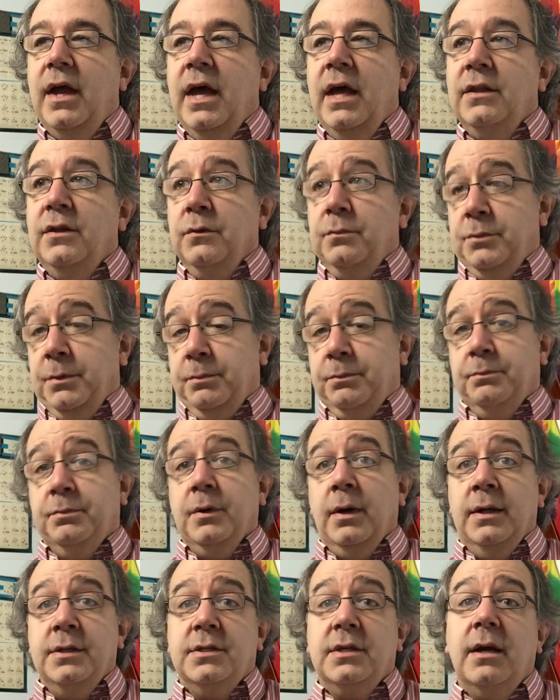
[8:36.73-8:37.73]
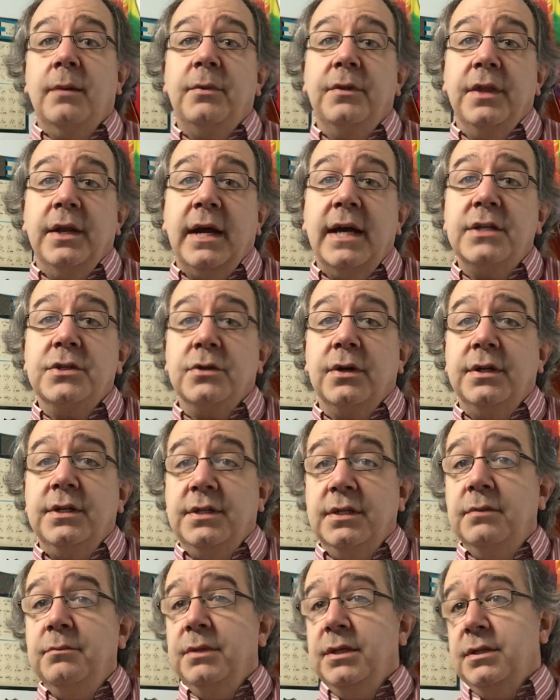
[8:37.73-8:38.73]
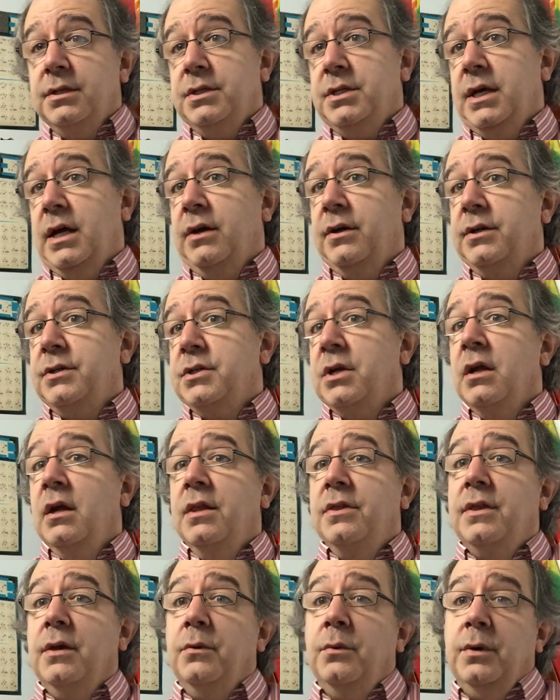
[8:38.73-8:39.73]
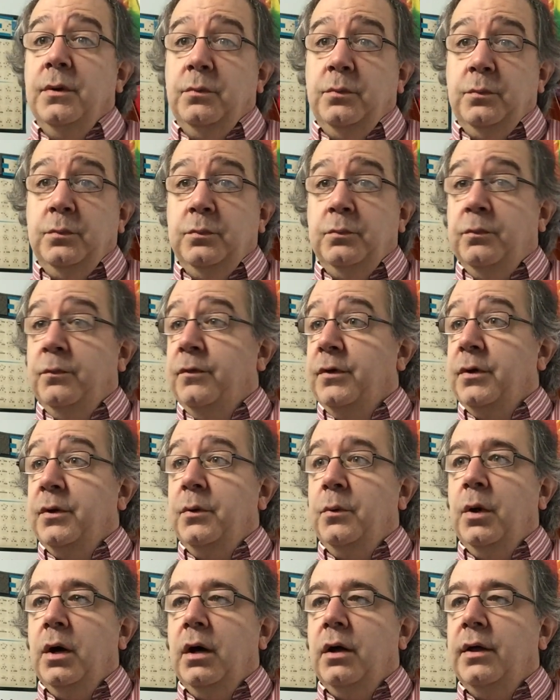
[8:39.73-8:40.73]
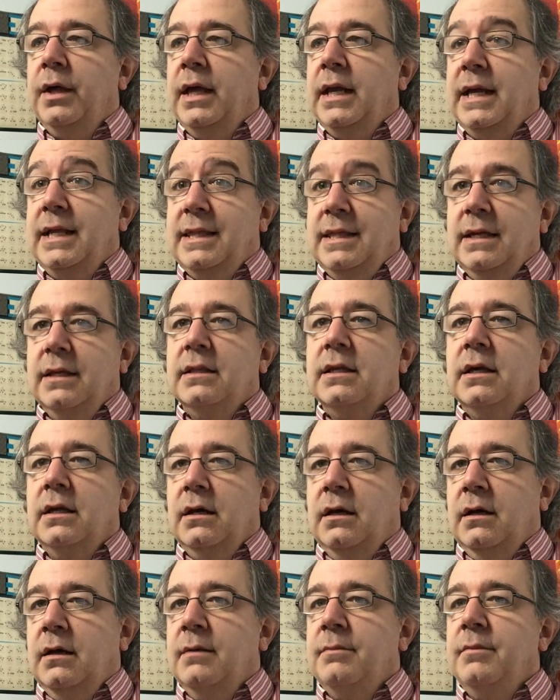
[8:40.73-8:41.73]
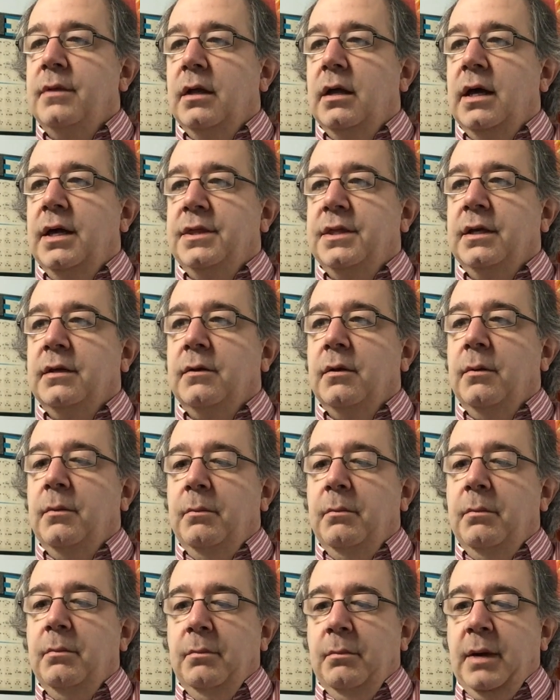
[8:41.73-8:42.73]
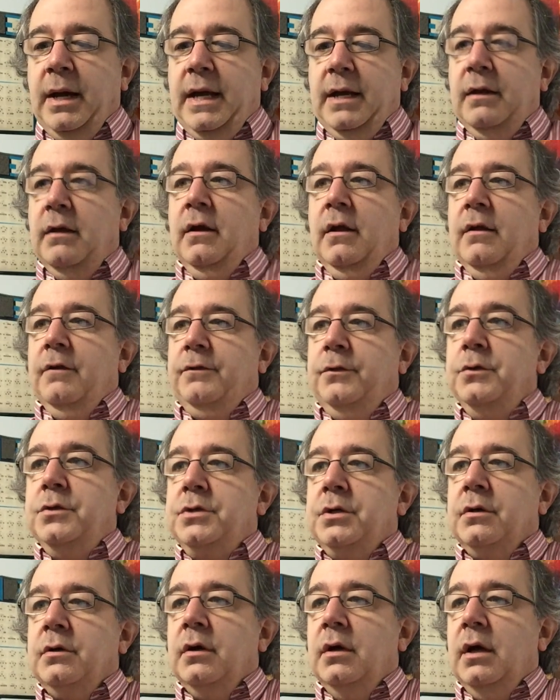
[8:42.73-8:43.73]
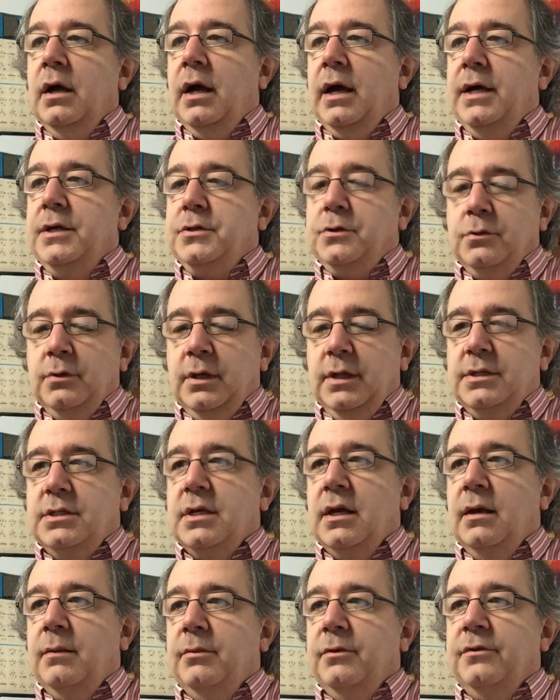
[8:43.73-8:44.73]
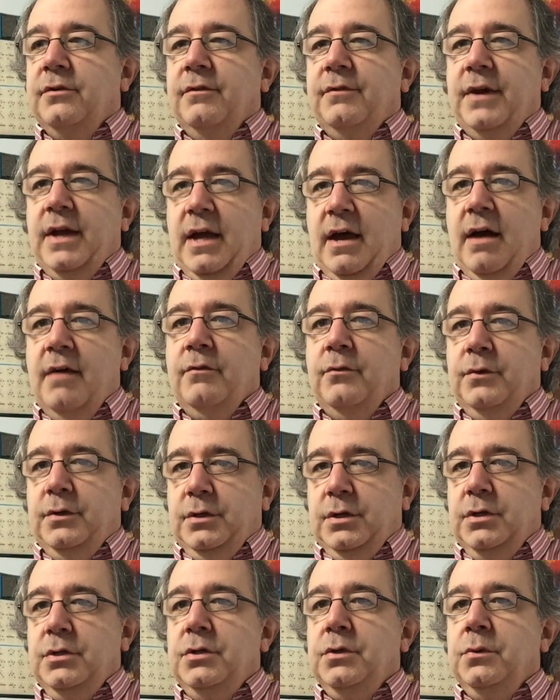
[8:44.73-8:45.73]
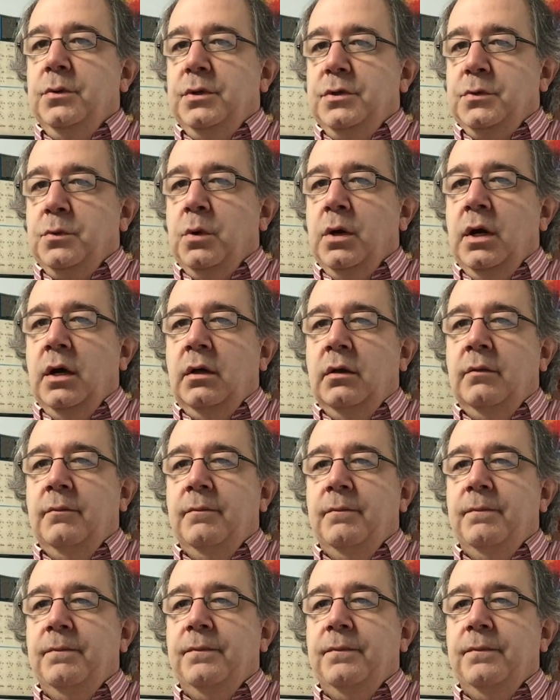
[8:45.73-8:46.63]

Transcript: and the ensemble that I saw did meet the challenge. They went very well, and I think that I think my future high school ensembles, if I have one, can do it as well.